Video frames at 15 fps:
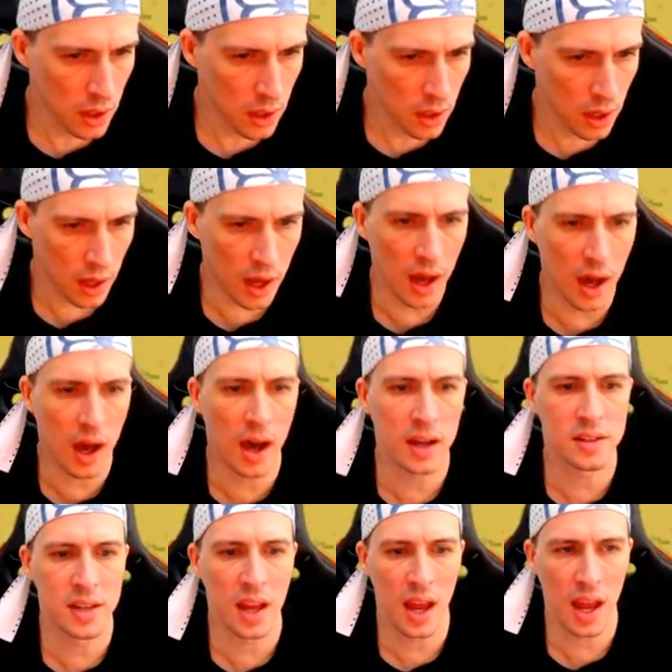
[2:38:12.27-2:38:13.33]
Ah,
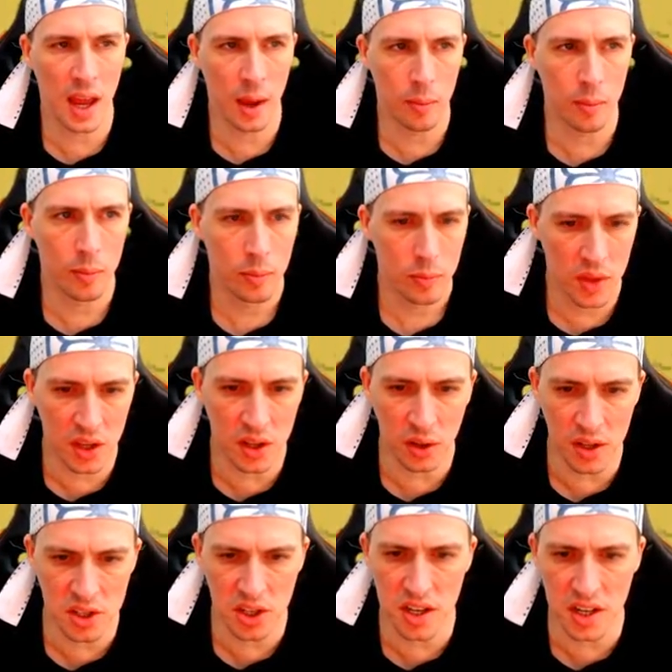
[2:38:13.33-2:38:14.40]
damn. The
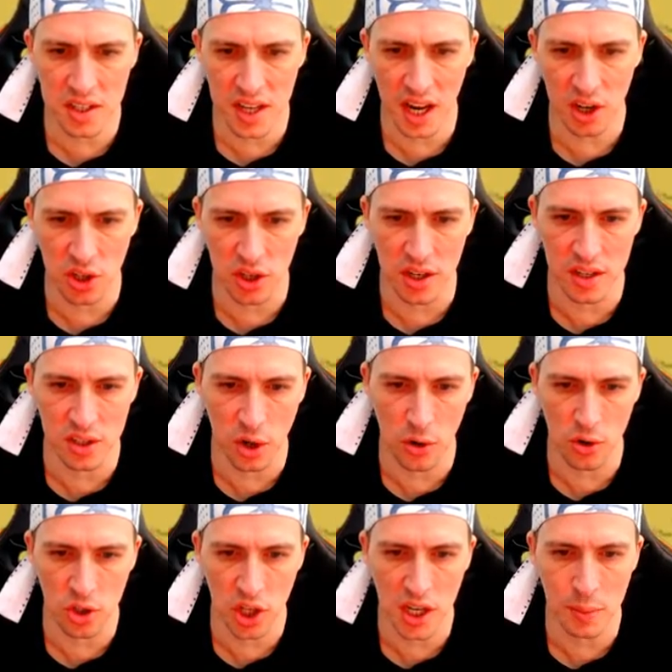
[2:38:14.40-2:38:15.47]
collision detection is
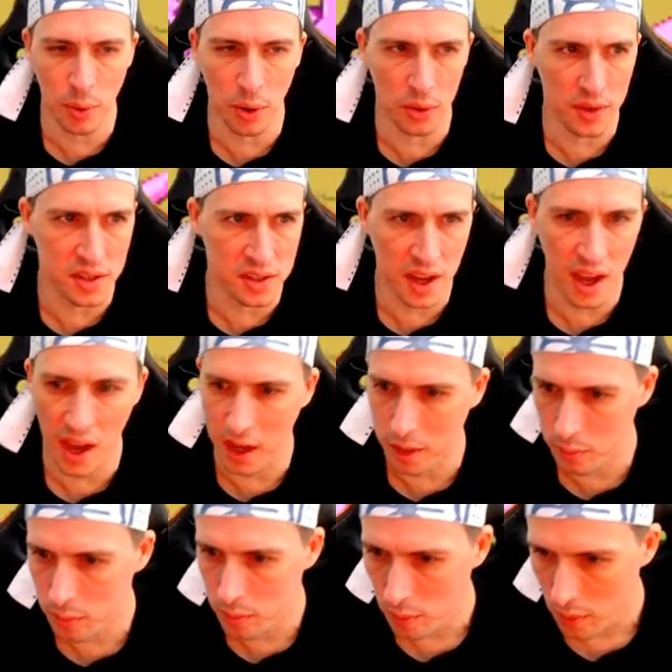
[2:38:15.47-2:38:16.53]
so cheap on this
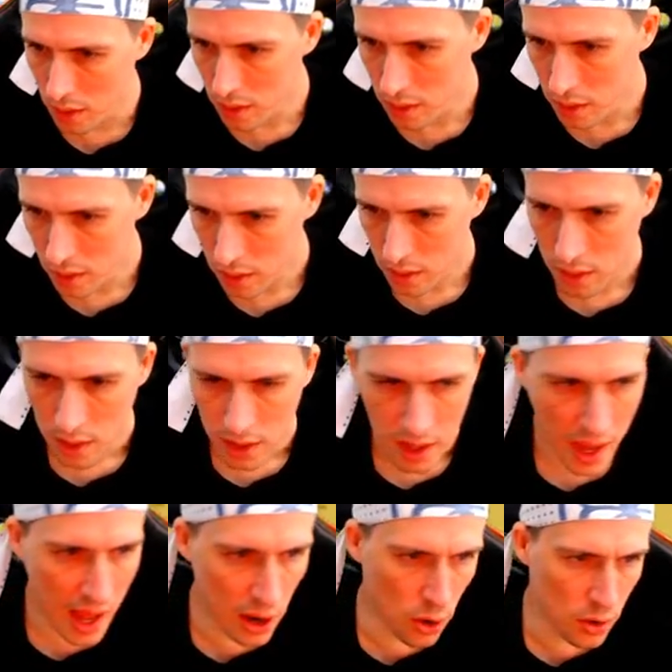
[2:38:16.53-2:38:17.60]
game.
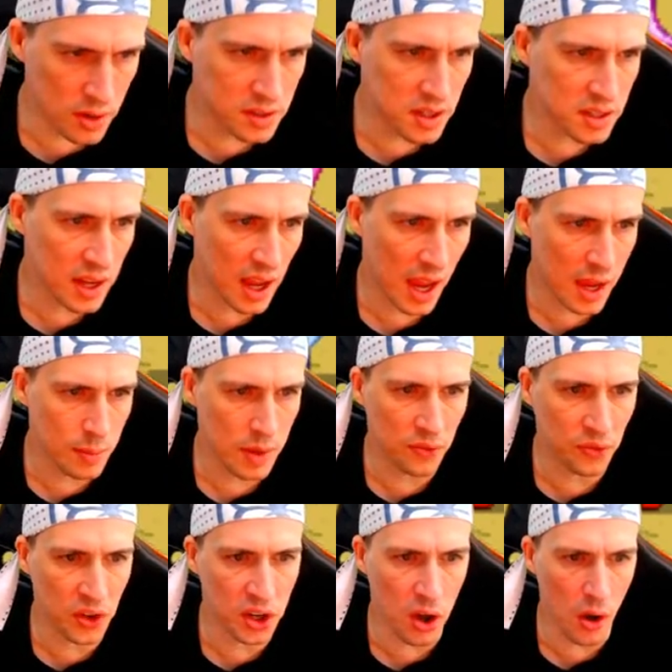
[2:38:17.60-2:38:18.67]
How long is this game?
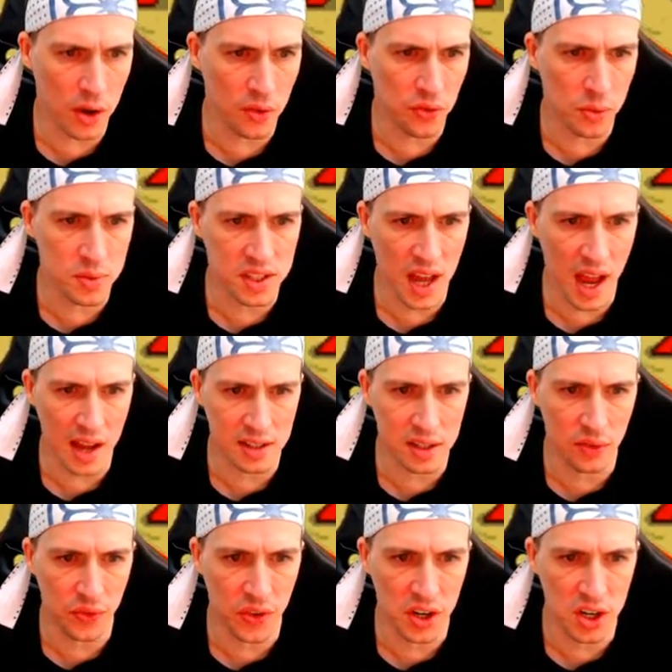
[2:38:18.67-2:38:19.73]
If you're going from start
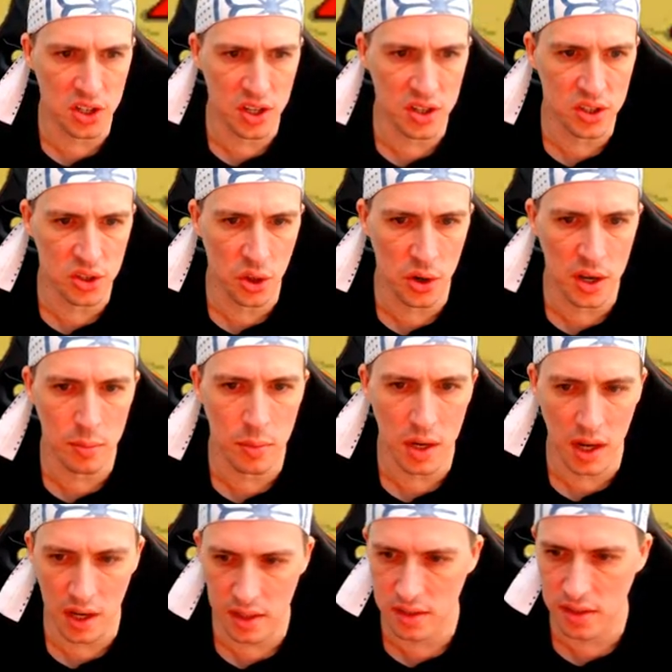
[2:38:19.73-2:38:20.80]
to finish, it's 30
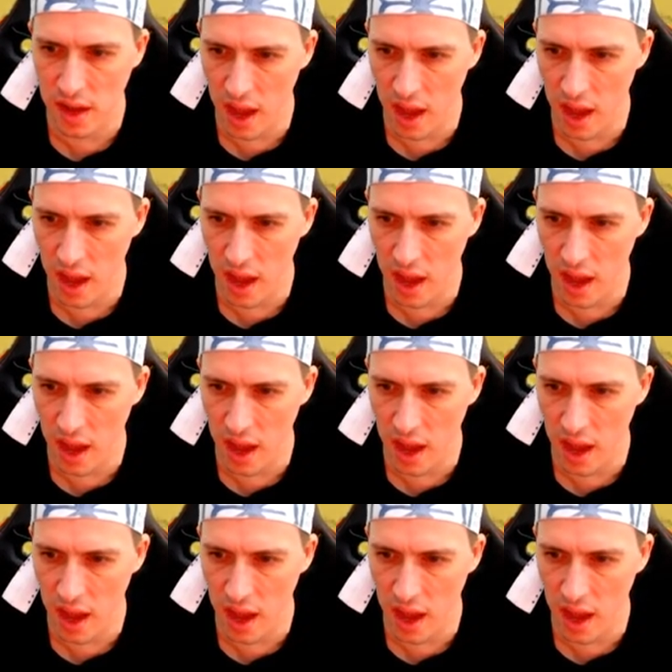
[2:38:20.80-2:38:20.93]
minutes.